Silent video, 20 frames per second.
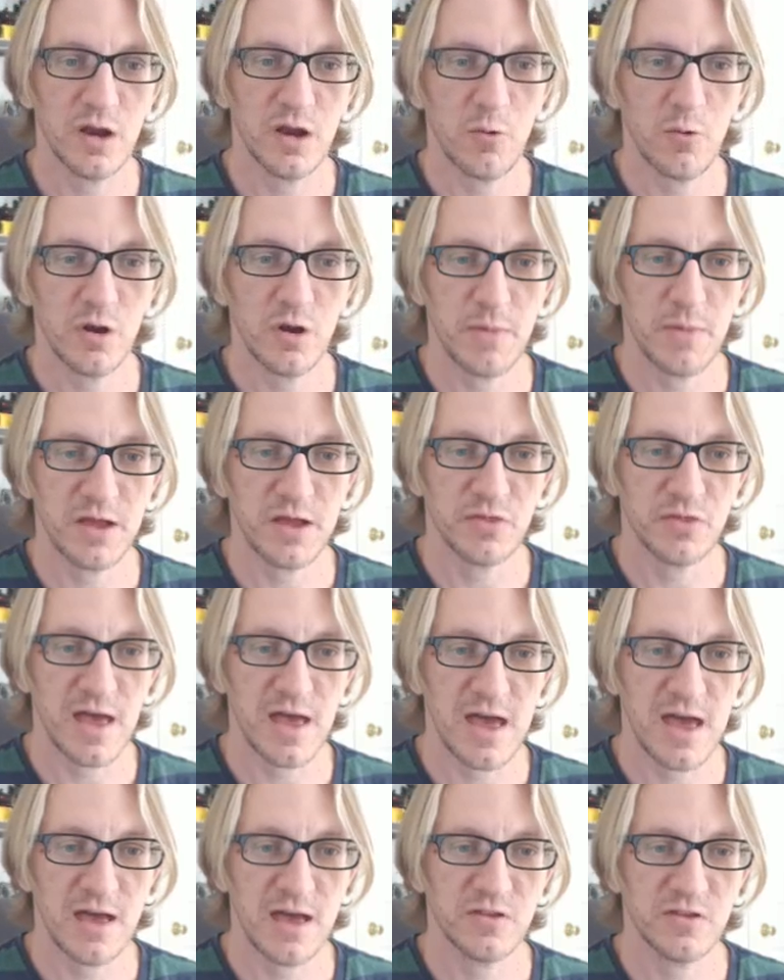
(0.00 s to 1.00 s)
I want to make
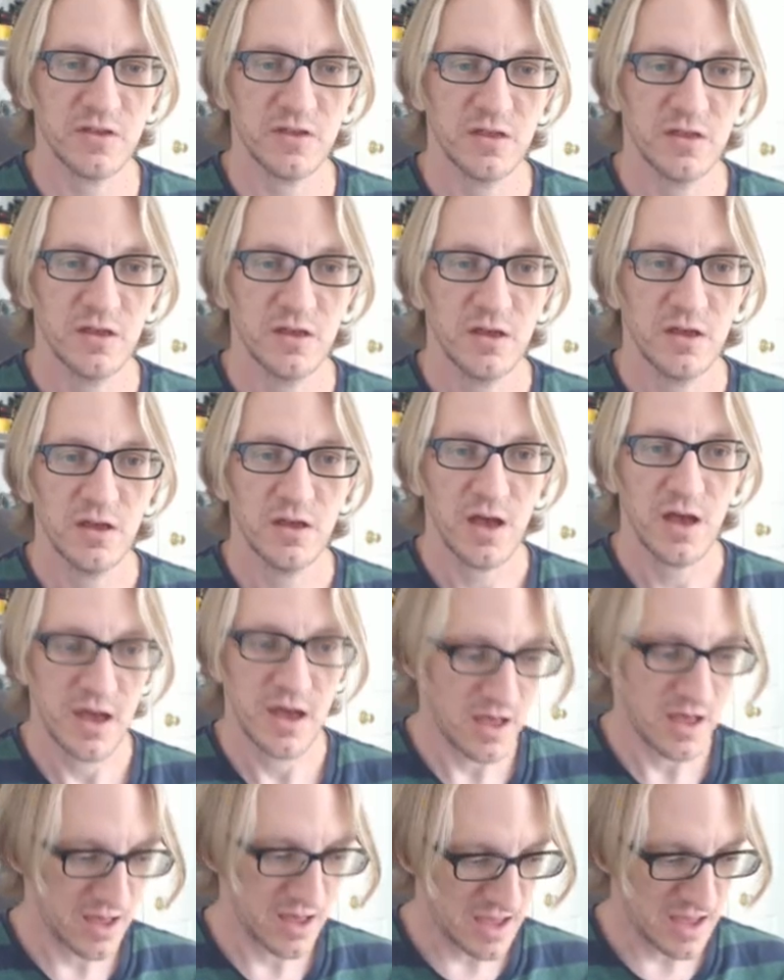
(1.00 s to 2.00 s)
that
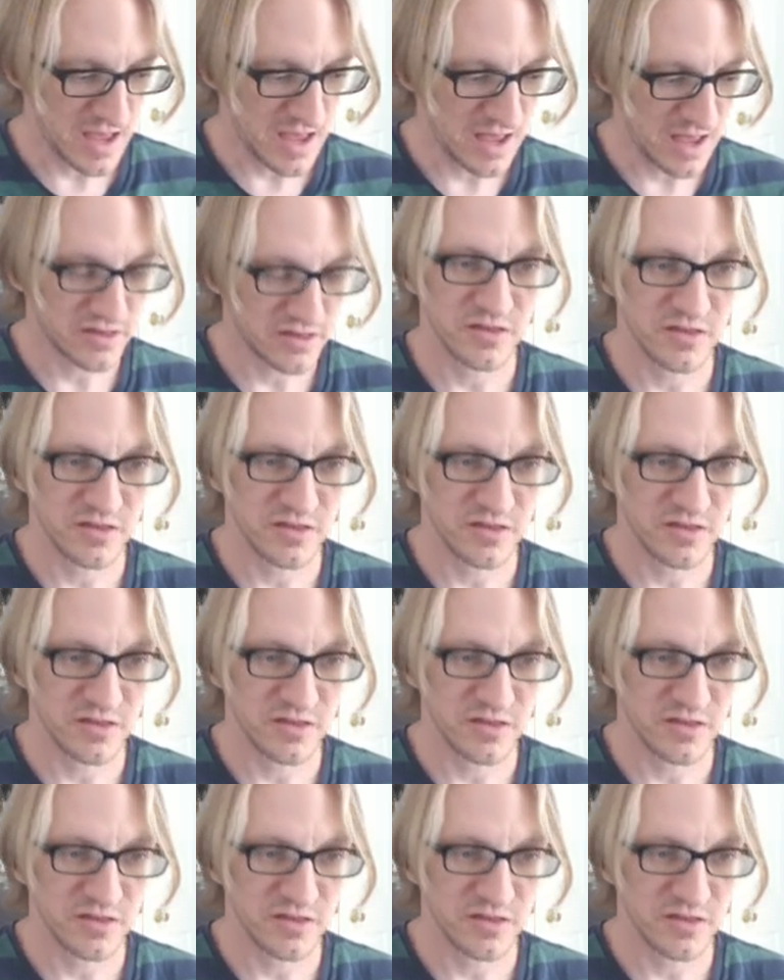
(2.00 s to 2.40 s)
S